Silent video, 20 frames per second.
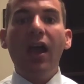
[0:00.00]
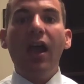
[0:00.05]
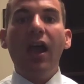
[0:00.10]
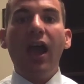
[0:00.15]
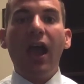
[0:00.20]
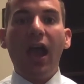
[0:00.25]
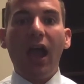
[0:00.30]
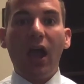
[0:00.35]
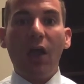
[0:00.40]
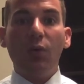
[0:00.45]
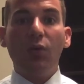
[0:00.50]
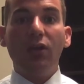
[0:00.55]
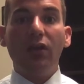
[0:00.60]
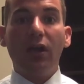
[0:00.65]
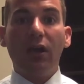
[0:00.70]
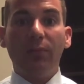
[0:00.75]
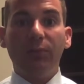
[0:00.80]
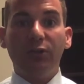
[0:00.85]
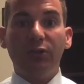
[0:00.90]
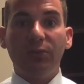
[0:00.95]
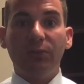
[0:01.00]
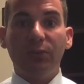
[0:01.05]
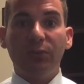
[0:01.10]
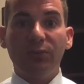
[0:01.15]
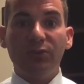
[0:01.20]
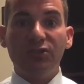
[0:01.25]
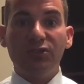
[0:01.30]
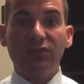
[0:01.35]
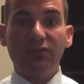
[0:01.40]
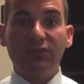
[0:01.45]
how uncomfortable
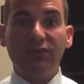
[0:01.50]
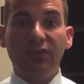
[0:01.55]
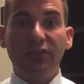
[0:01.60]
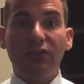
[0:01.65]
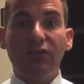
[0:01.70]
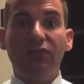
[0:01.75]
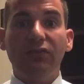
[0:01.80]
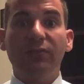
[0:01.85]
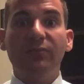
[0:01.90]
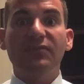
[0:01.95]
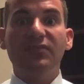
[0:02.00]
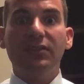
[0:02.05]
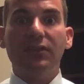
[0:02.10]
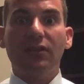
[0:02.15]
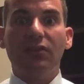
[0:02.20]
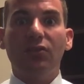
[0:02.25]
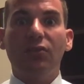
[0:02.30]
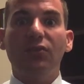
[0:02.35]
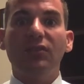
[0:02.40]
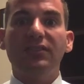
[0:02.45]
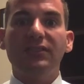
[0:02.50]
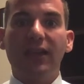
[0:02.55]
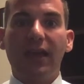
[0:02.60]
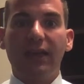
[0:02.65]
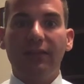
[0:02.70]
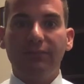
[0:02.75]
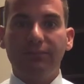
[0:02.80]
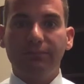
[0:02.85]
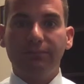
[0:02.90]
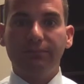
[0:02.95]
would you feel from 0 to
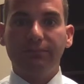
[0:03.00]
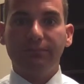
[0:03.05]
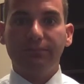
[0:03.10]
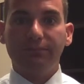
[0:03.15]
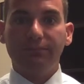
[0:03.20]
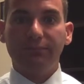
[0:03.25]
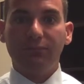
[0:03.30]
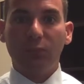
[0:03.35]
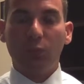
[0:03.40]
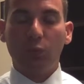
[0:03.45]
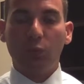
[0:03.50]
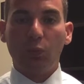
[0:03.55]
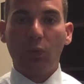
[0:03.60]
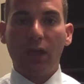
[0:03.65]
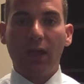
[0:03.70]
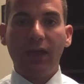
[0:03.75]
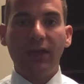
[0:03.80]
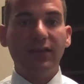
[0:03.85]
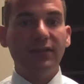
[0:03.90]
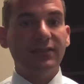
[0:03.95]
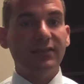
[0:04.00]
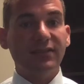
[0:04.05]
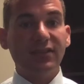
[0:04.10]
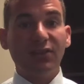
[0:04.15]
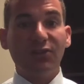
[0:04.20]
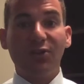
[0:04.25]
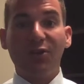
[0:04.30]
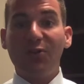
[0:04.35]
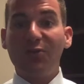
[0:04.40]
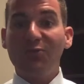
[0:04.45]
10? Okay,
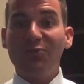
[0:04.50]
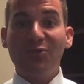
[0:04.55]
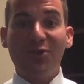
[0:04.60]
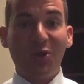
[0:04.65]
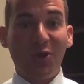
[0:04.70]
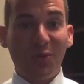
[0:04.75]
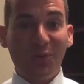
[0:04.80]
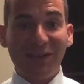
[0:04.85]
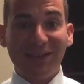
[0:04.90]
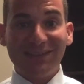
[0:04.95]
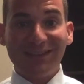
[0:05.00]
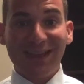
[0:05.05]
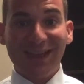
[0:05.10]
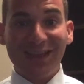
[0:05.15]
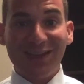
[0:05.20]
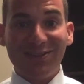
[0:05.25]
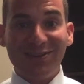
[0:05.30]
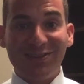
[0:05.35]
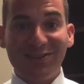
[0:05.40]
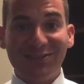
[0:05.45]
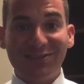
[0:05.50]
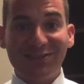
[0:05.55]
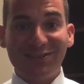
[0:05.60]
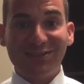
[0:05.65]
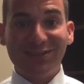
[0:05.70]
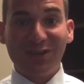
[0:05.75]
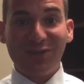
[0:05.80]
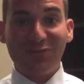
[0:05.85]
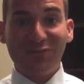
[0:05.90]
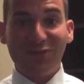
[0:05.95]
zero, no anxiety or
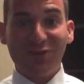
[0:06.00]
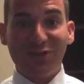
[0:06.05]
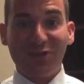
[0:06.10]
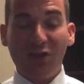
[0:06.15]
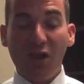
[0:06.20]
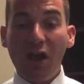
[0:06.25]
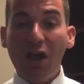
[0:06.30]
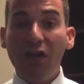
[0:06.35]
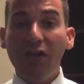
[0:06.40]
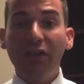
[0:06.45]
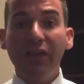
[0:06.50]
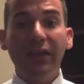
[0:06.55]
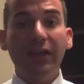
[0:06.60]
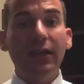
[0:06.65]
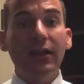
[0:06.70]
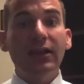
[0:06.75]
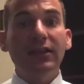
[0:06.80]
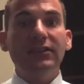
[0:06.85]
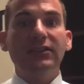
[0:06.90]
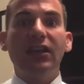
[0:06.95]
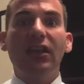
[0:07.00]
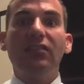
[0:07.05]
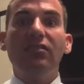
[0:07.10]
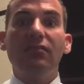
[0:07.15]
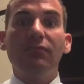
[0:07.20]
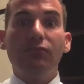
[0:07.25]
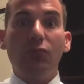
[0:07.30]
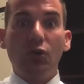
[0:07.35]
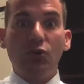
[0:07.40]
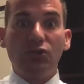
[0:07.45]
discomfort at all. 10, the
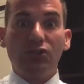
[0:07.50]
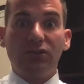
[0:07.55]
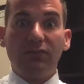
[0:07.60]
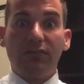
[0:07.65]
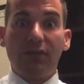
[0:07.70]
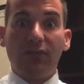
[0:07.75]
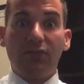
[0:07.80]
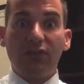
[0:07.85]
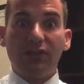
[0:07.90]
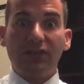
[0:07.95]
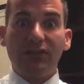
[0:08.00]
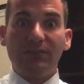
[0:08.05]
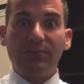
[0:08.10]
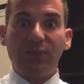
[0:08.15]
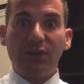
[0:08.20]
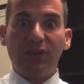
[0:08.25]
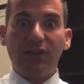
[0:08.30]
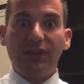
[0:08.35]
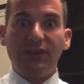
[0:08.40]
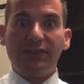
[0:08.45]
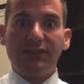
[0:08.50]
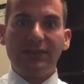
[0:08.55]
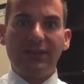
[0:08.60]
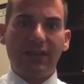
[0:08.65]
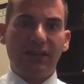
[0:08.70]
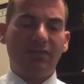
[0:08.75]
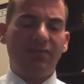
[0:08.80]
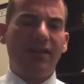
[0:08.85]
most you've ever experienced. Think